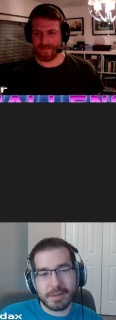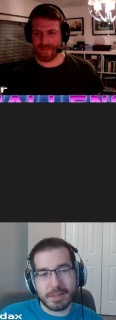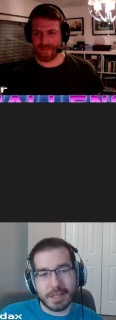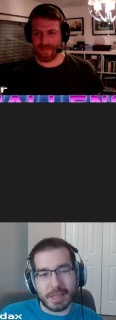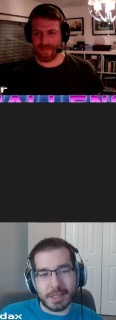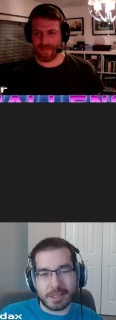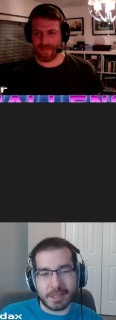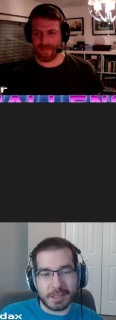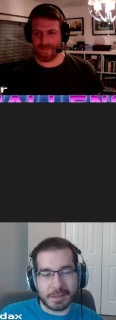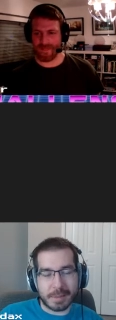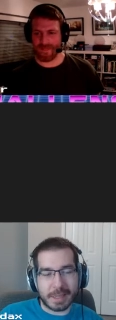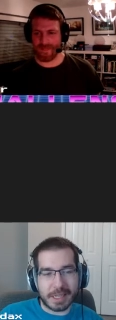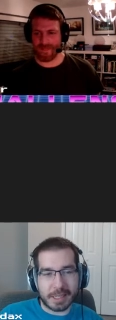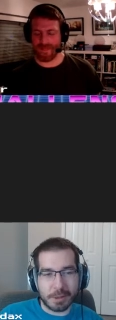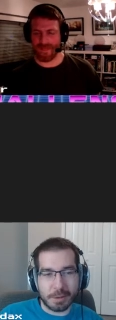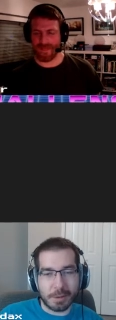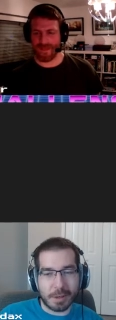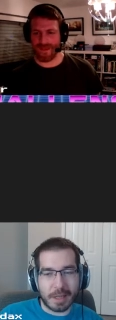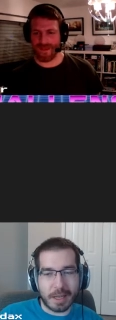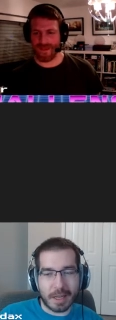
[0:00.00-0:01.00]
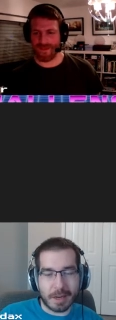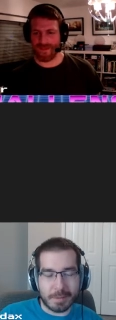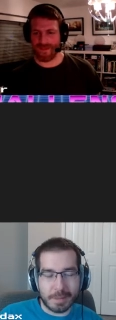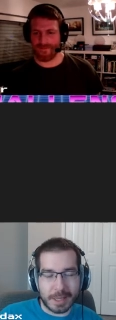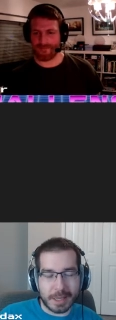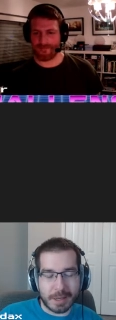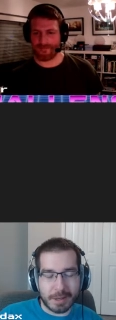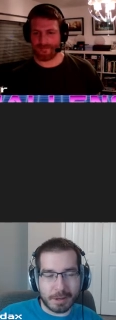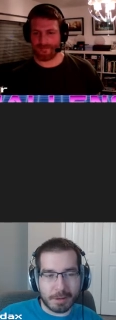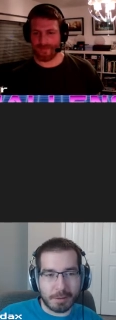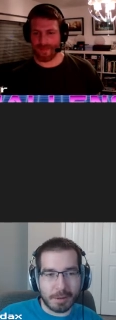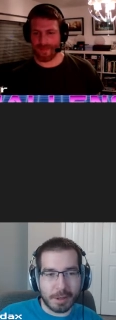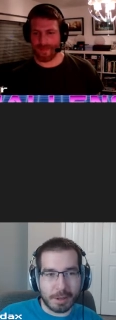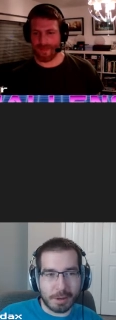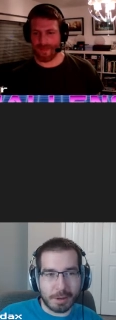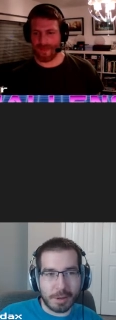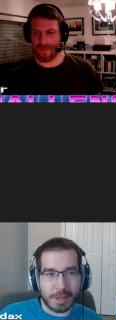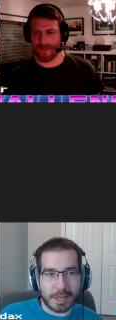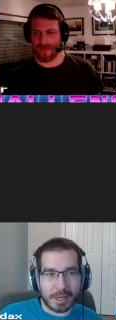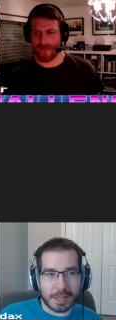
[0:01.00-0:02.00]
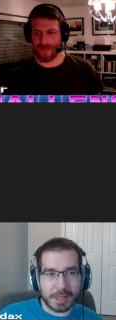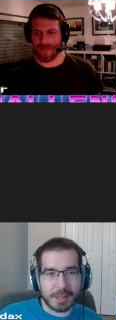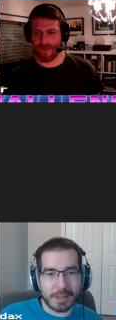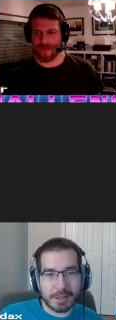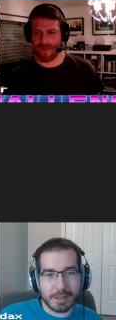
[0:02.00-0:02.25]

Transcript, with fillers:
Speaker 1: It does make you a lot of mana real quick.